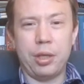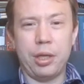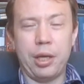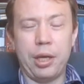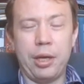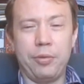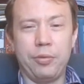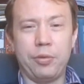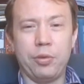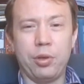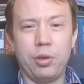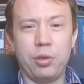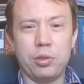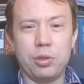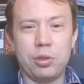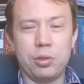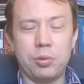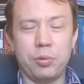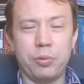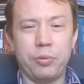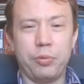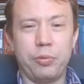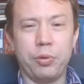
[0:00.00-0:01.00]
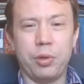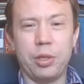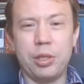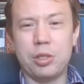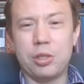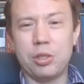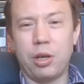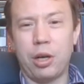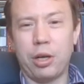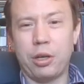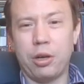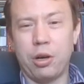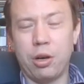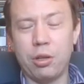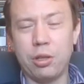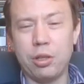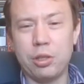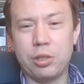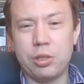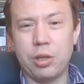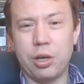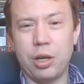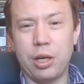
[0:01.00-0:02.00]
if not fully
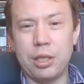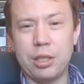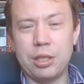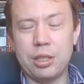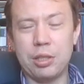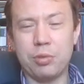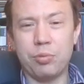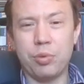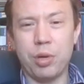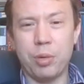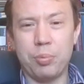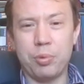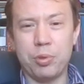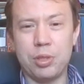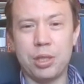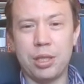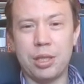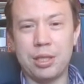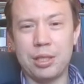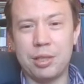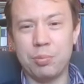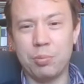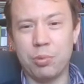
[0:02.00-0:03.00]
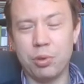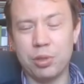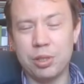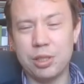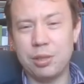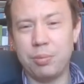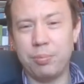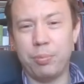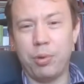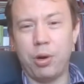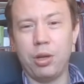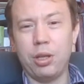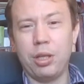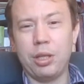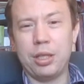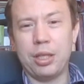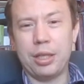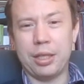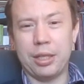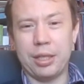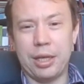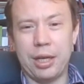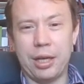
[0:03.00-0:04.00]
psychologized and represented more
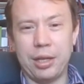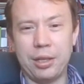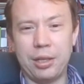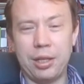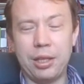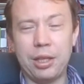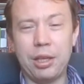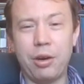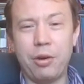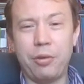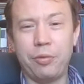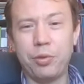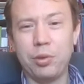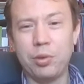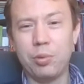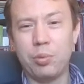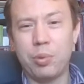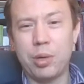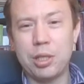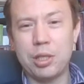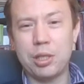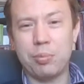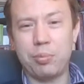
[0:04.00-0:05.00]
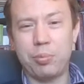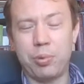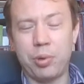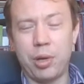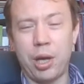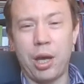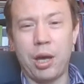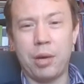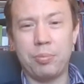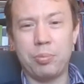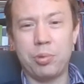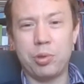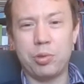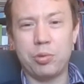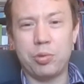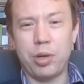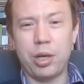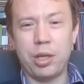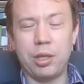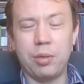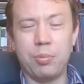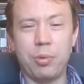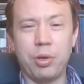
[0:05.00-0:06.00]
symbolically than anything. They're often the ones that are
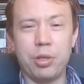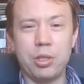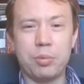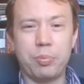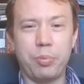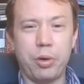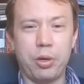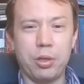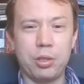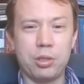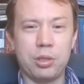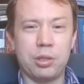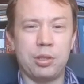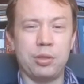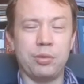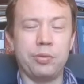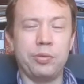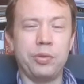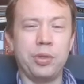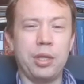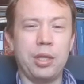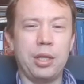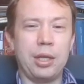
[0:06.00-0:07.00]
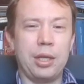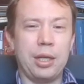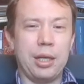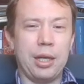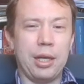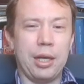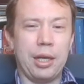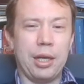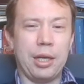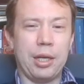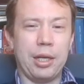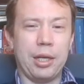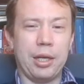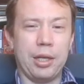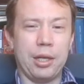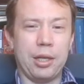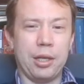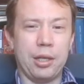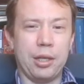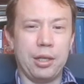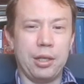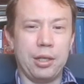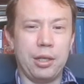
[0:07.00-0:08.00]
portrayed the most positive,
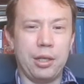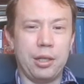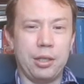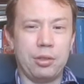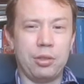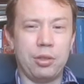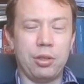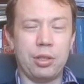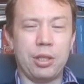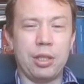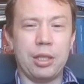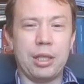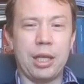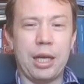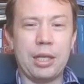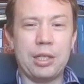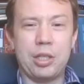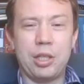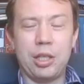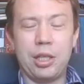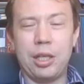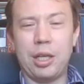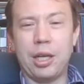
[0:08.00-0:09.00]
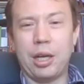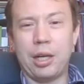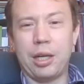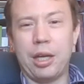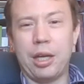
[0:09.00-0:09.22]
not the dashing young